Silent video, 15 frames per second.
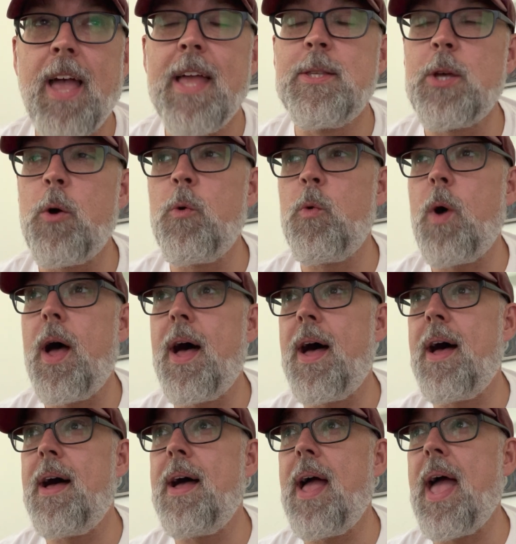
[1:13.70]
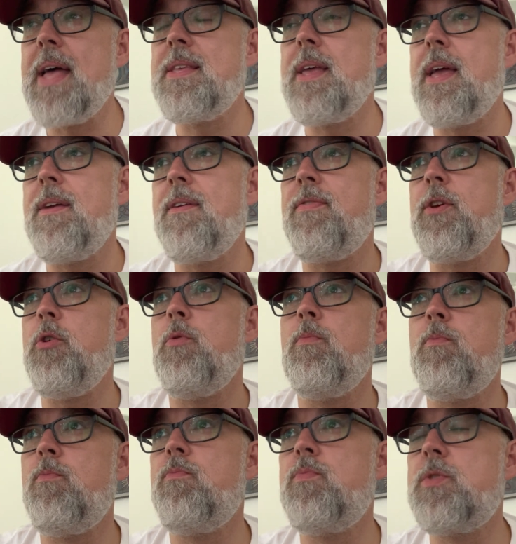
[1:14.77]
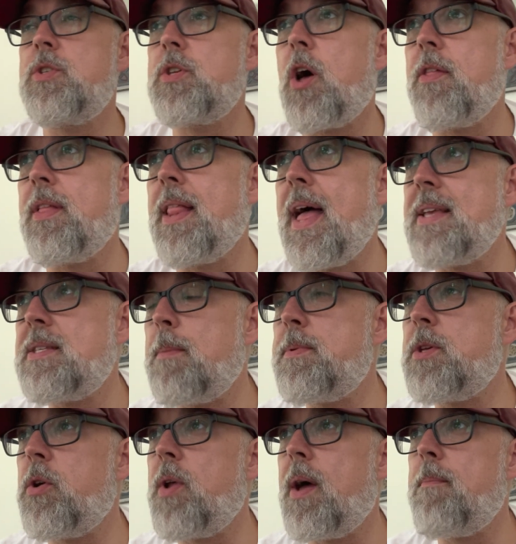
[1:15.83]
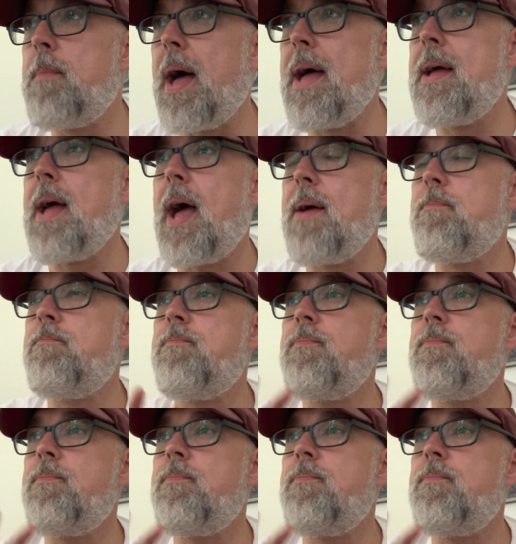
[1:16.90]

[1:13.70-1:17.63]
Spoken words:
so if you saw the last episode, I